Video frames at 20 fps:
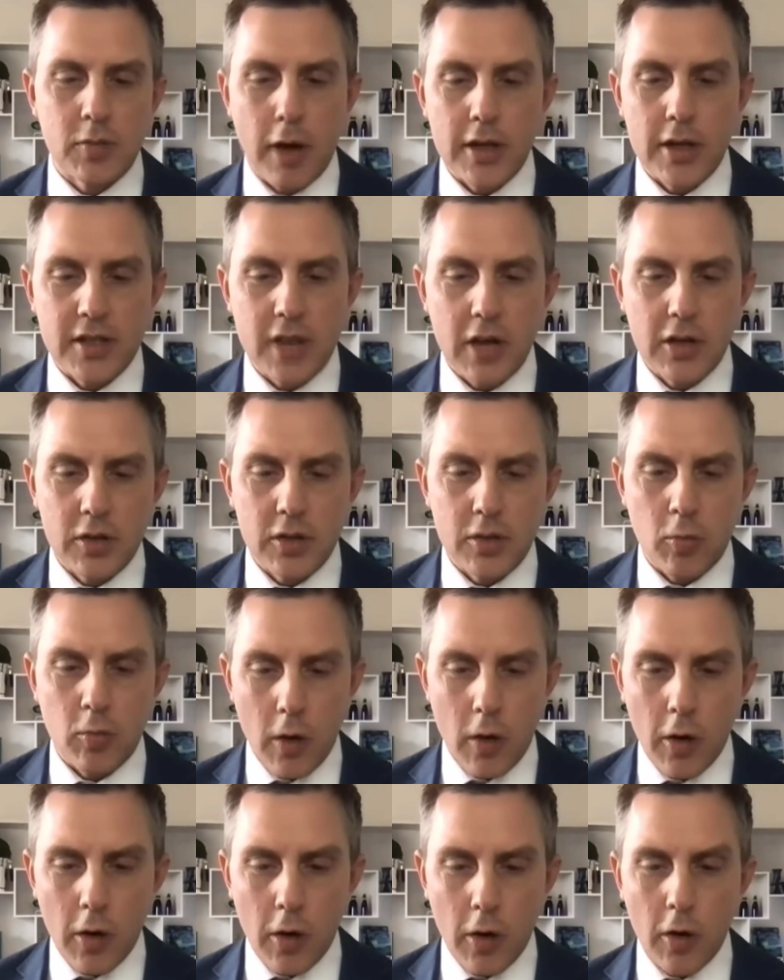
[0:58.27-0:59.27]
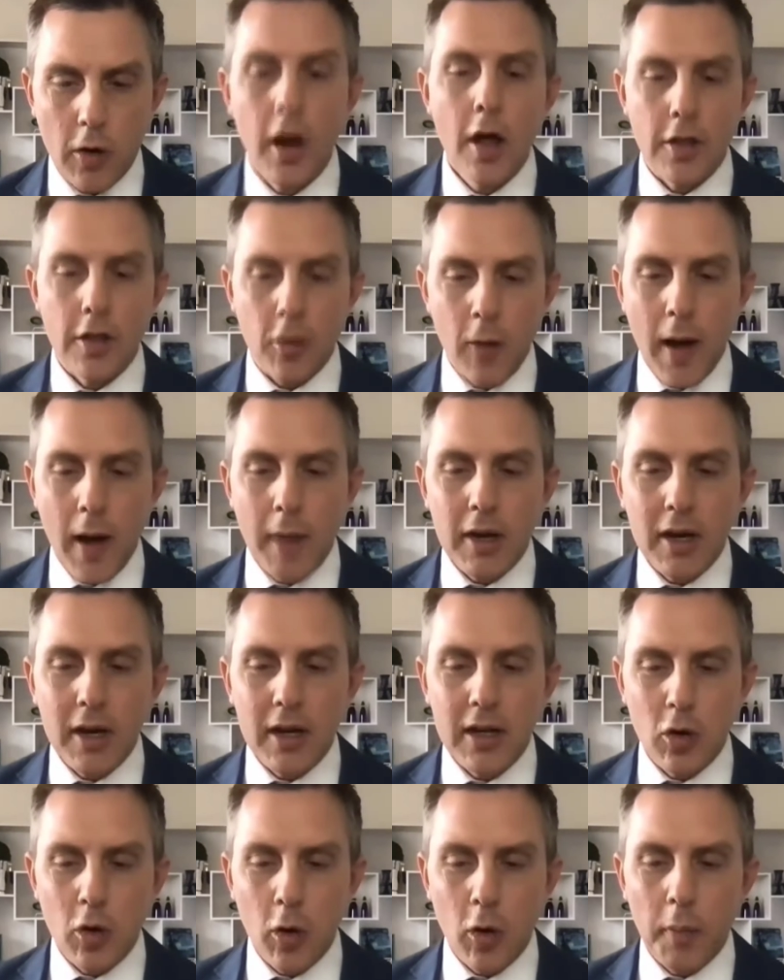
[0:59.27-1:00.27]
Brandeis wrote, "The
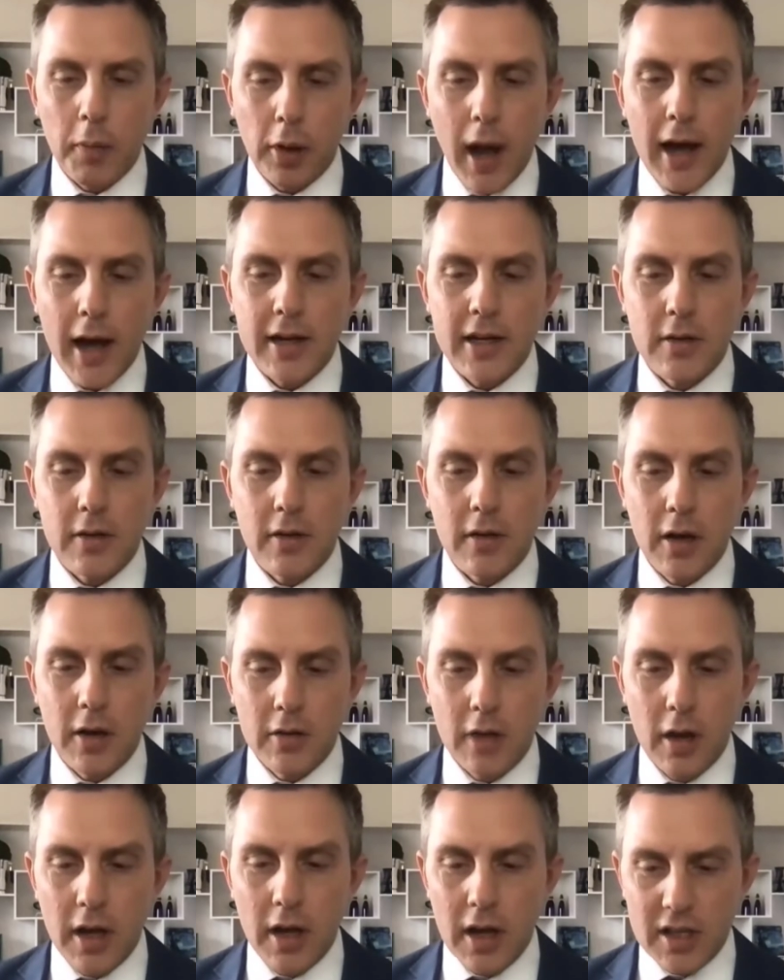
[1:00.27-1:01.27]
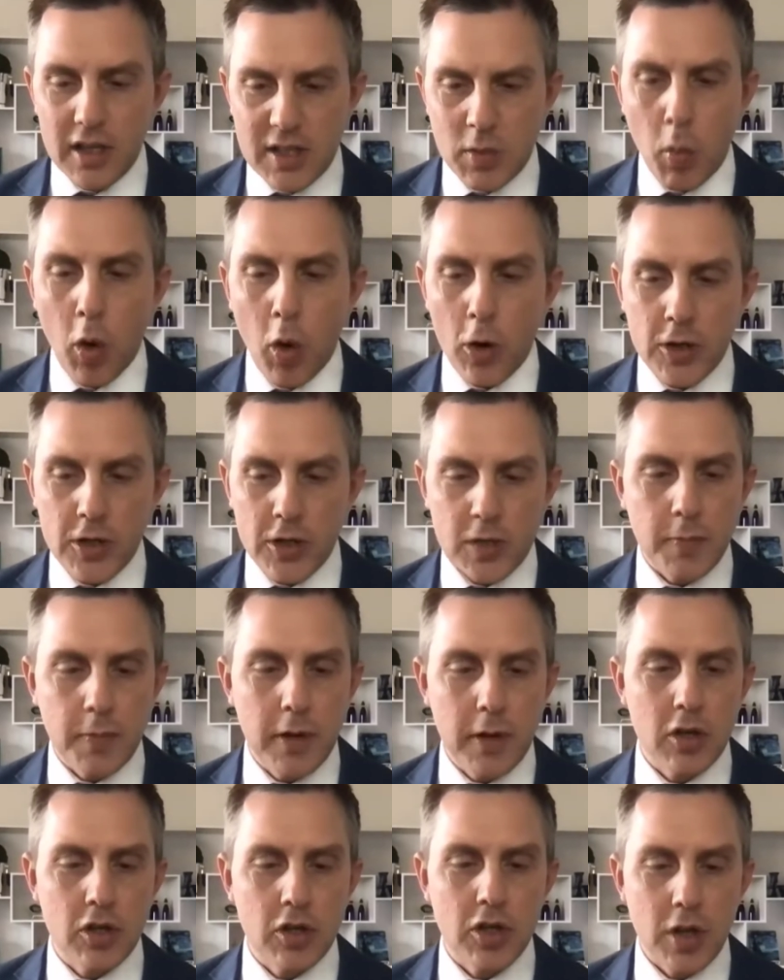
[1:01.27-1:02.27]
remedy to apply is more
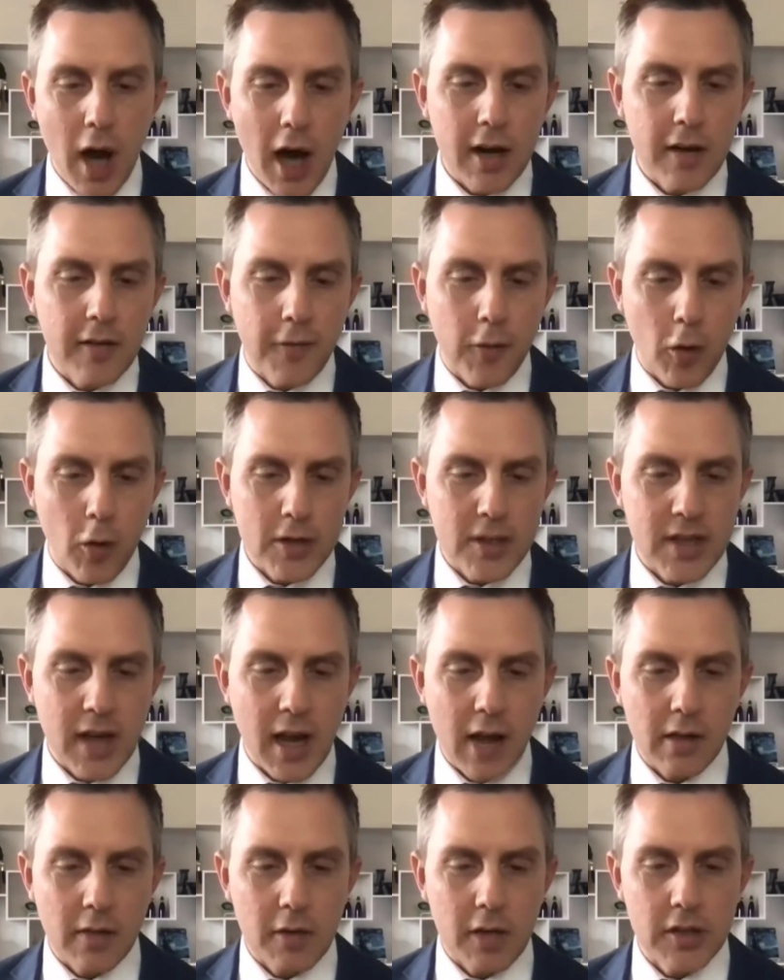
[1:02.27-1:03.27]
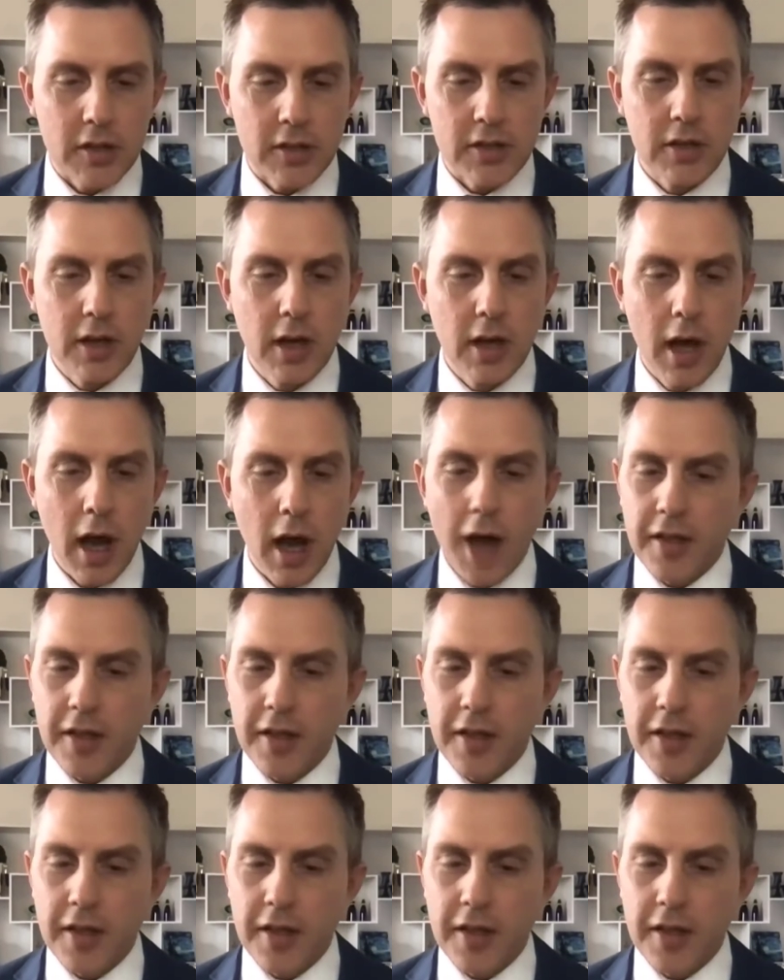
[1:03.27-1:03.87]
speech, not enforced silence."